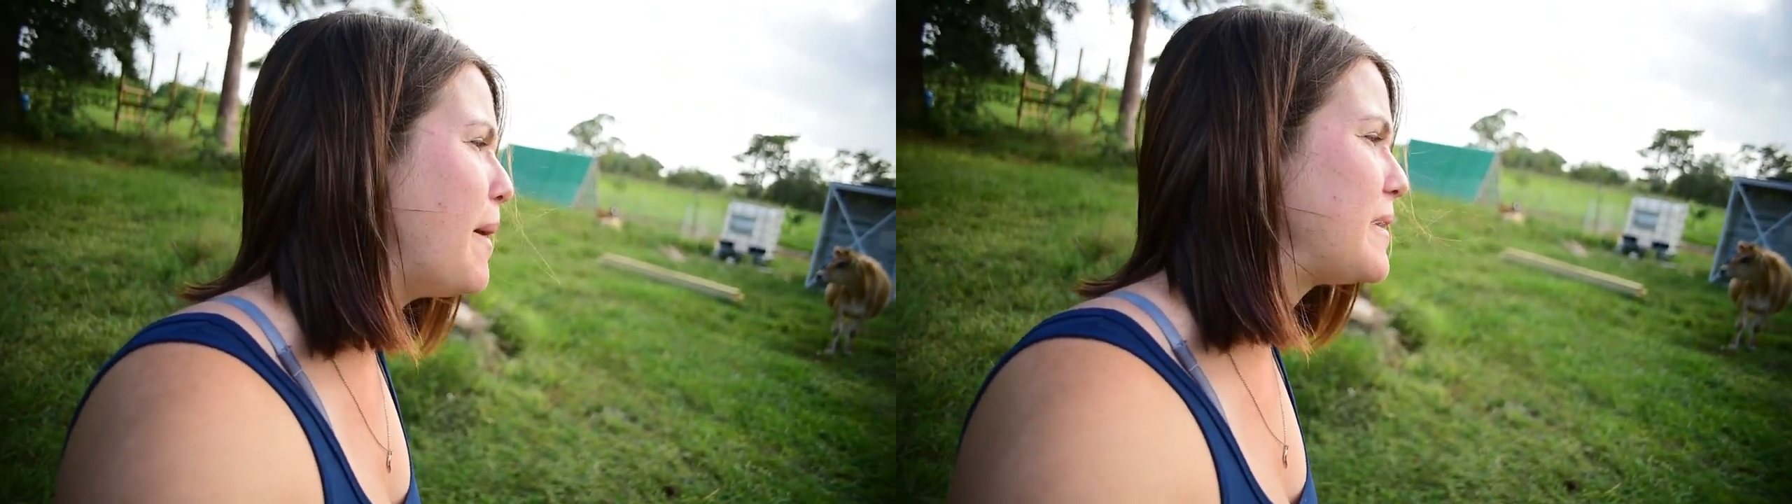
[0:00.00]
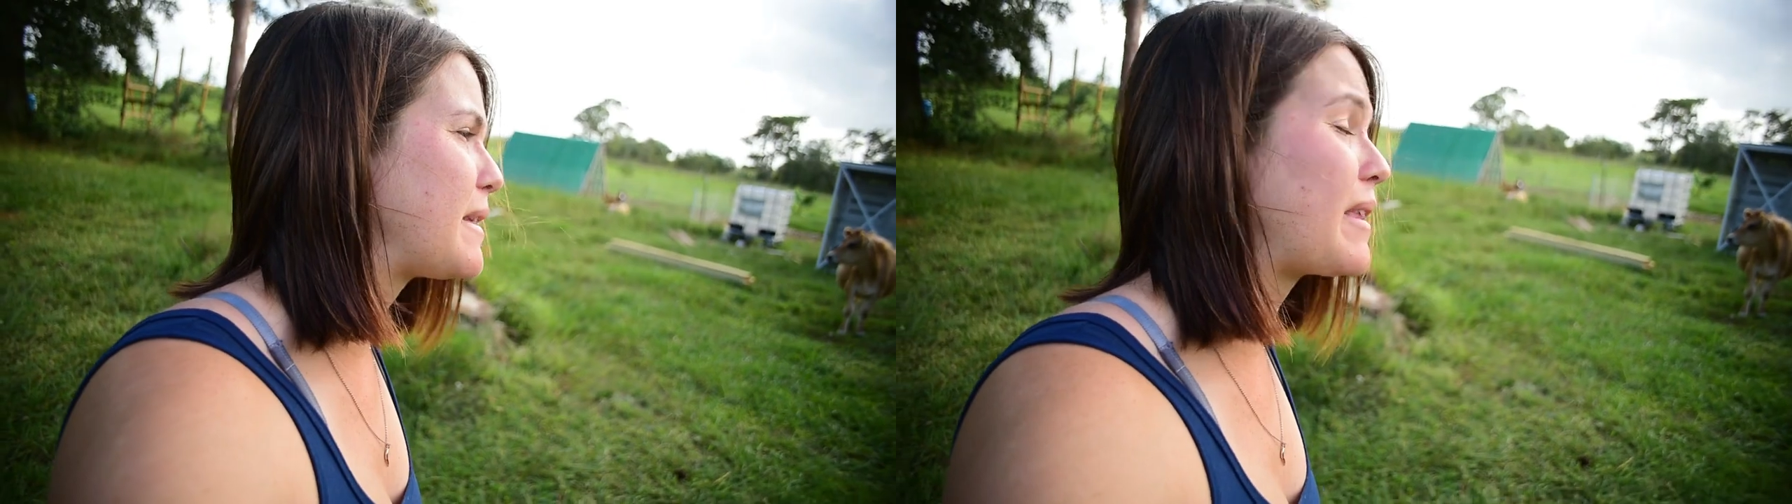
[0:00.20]

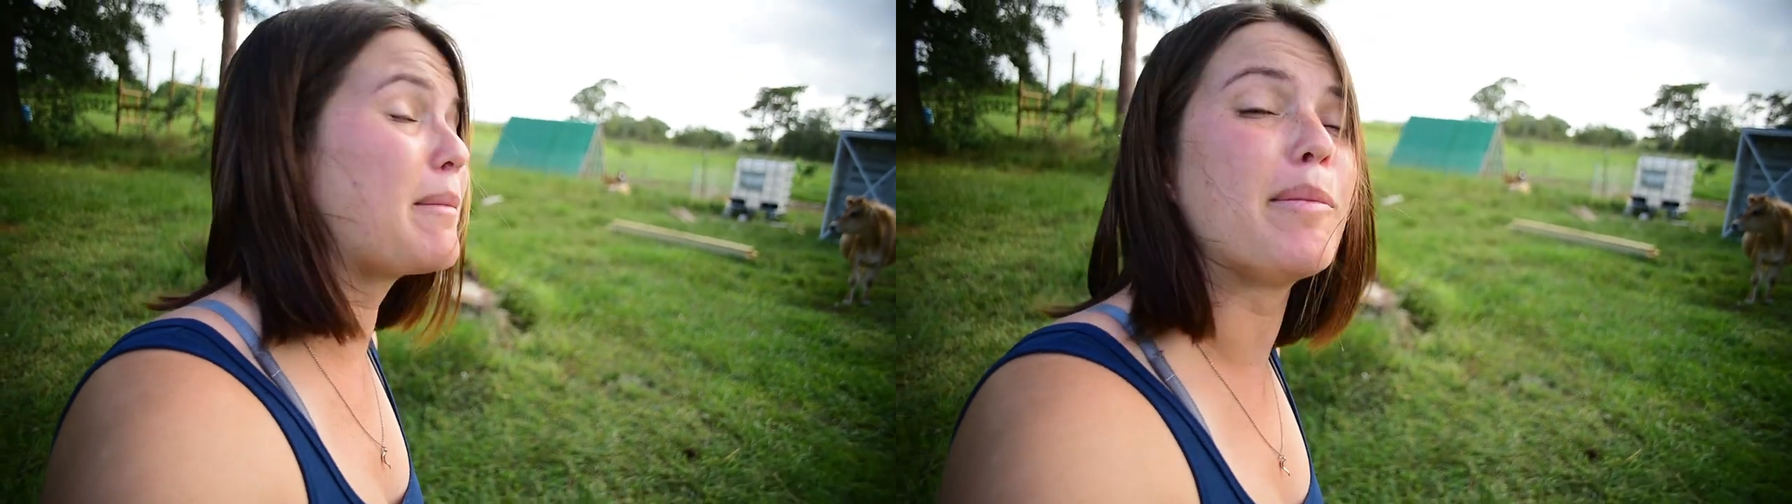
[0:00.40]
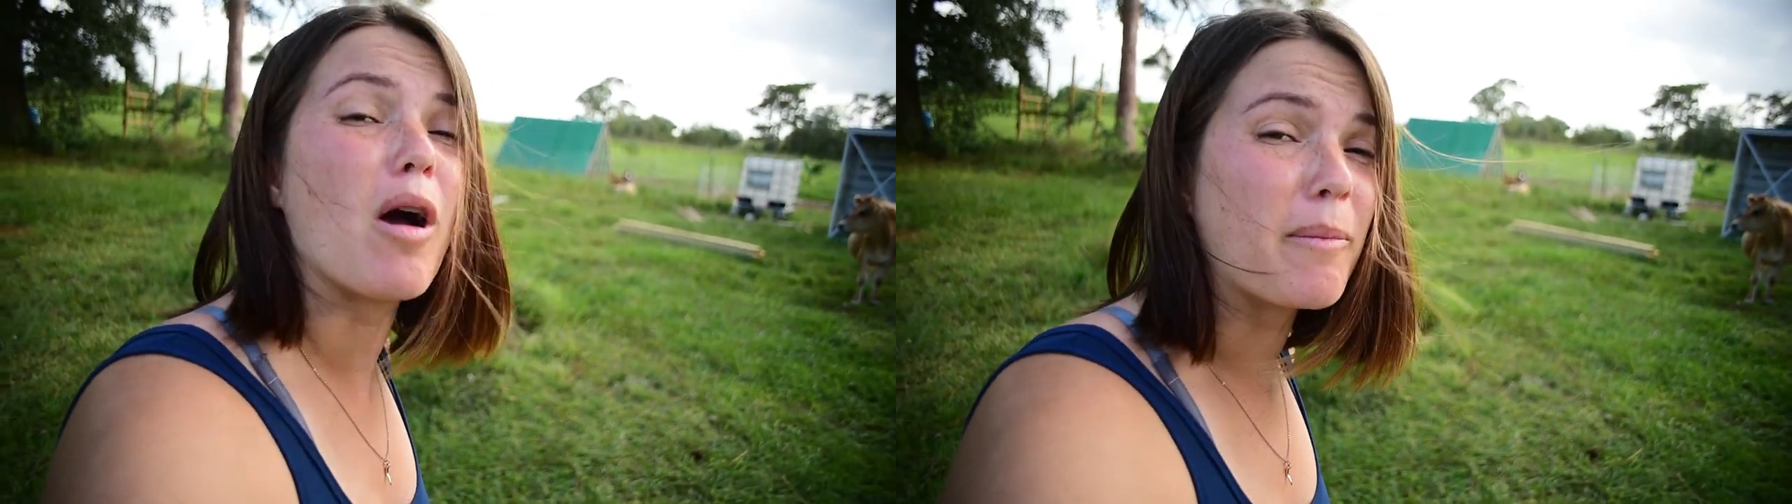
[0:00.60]
It's something that
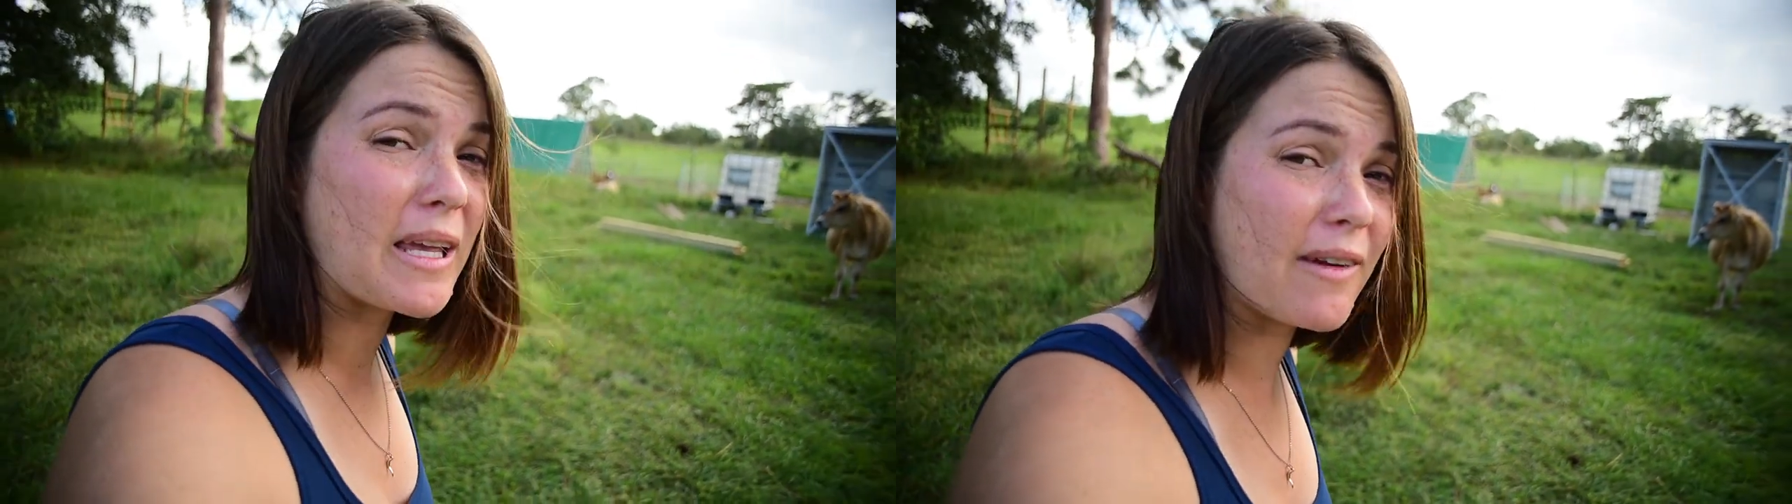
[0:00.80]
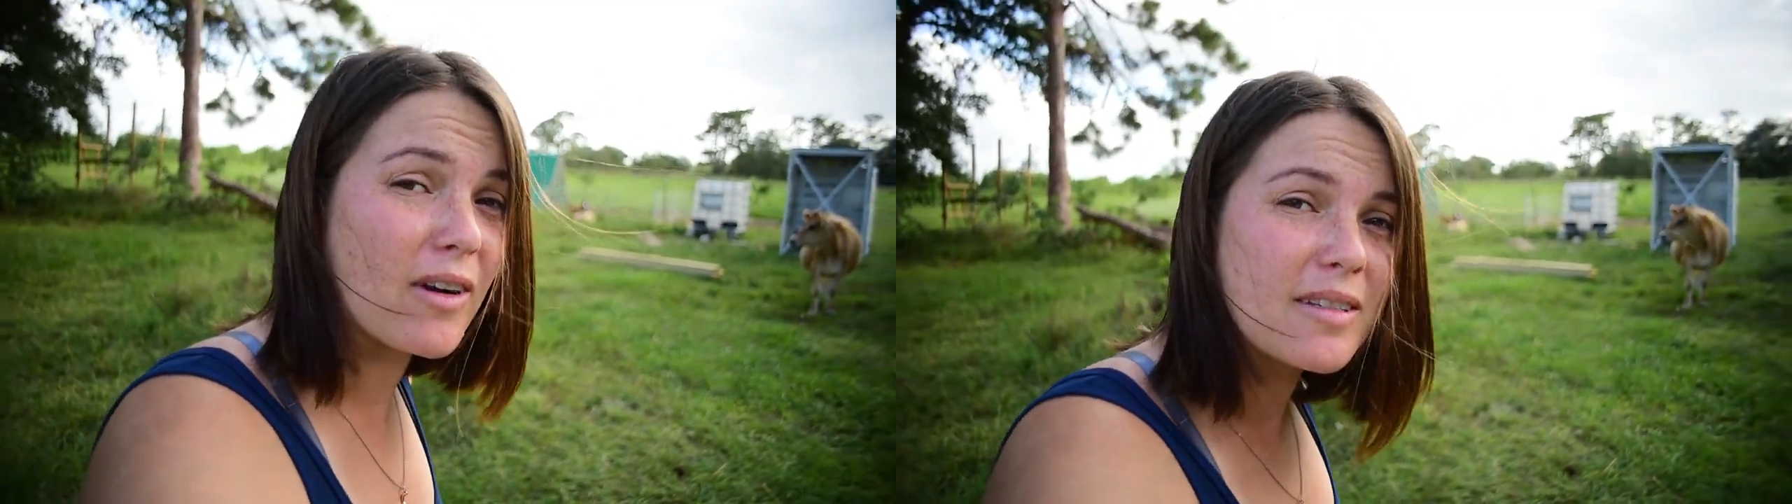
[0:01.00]
my mom
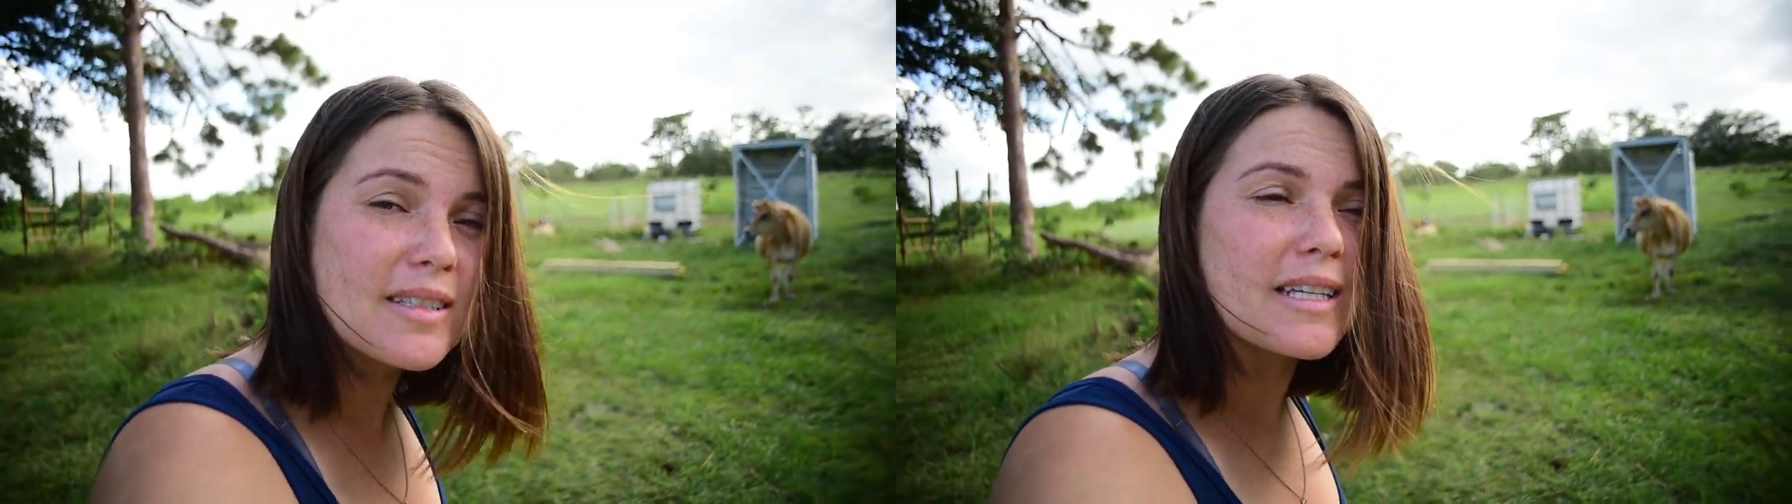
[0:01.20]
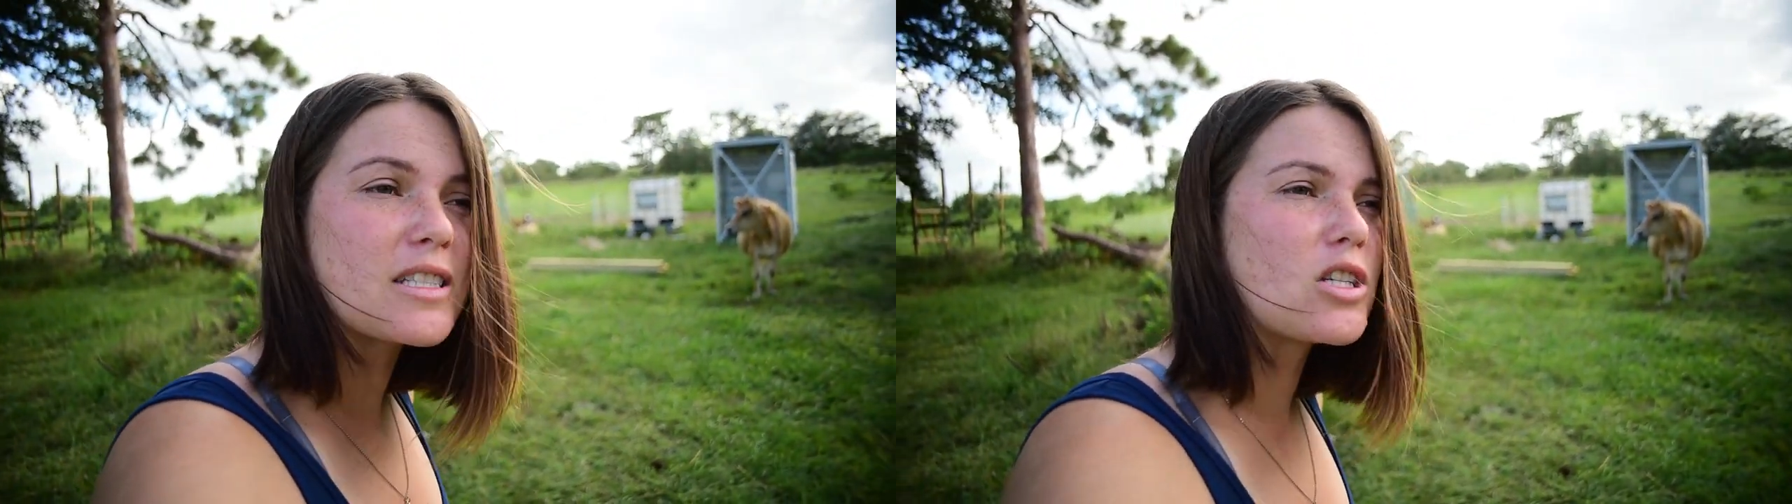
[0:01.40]
gave us.
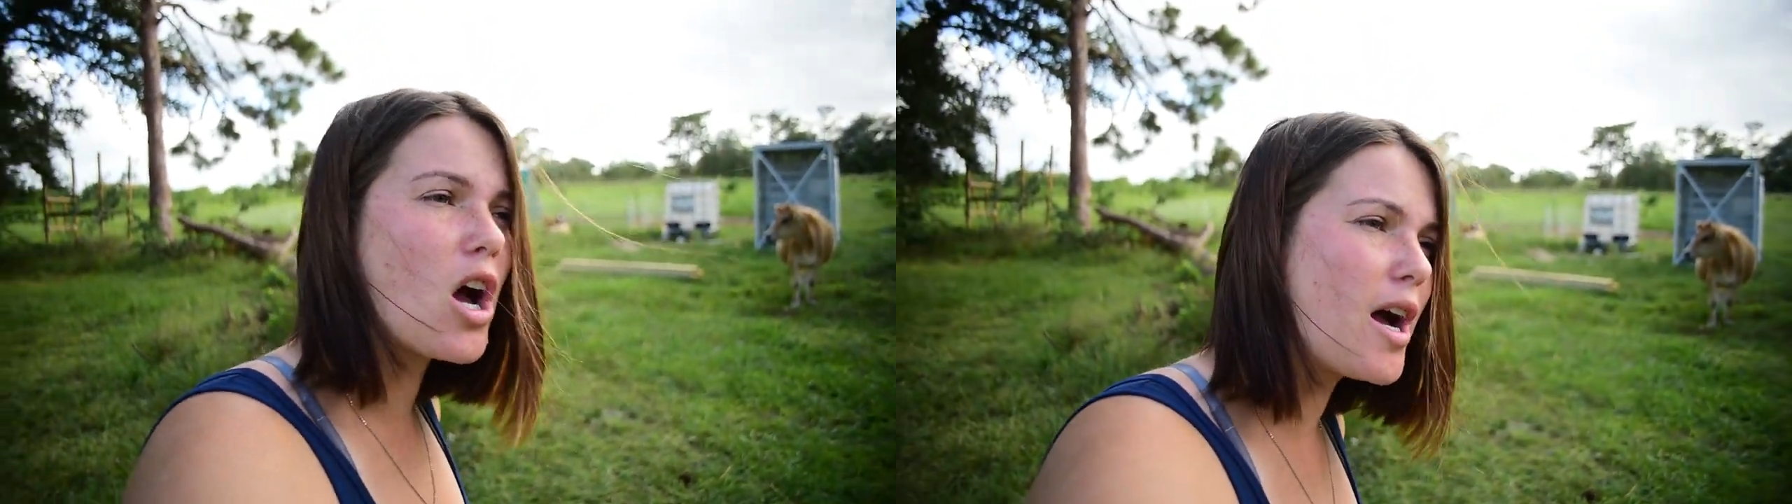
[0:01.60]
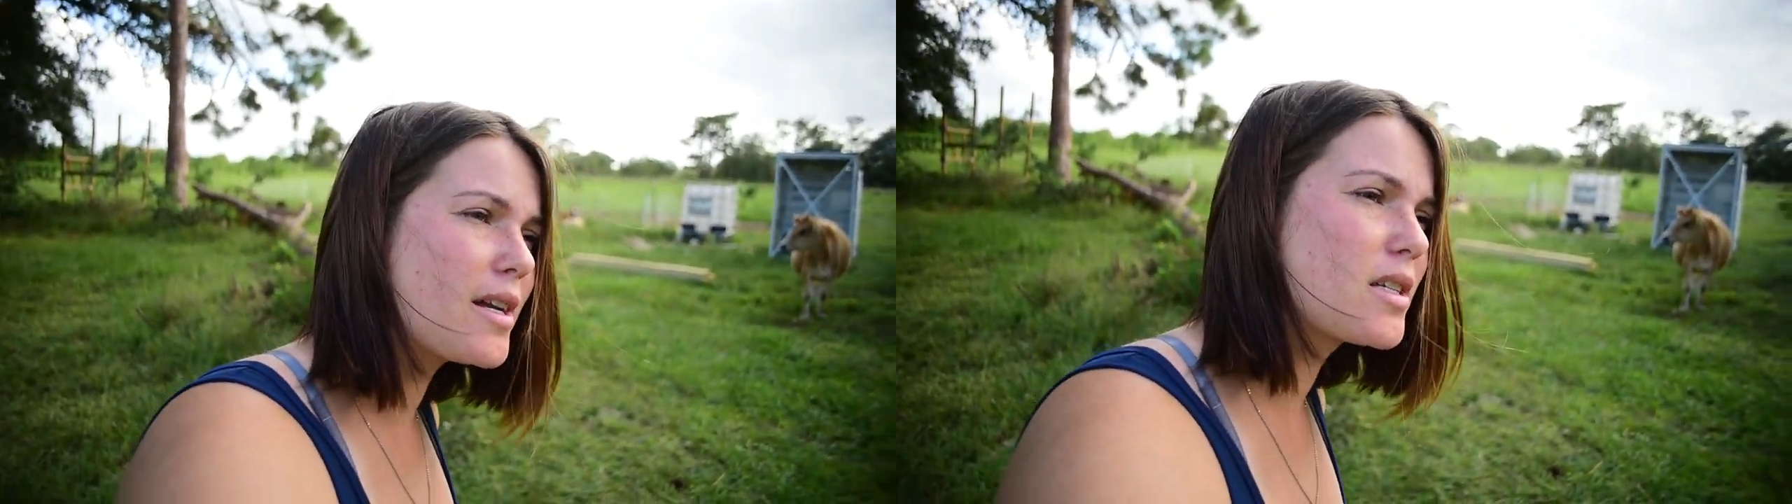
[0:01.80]
It's
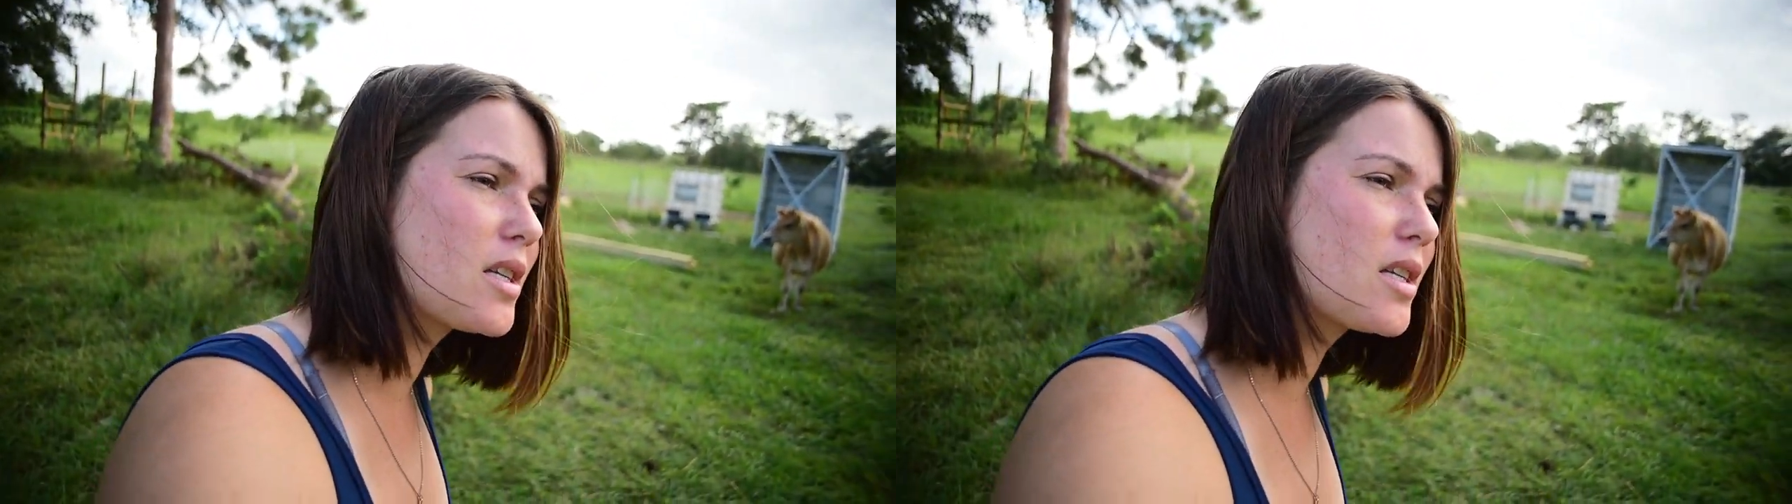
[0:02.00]
not,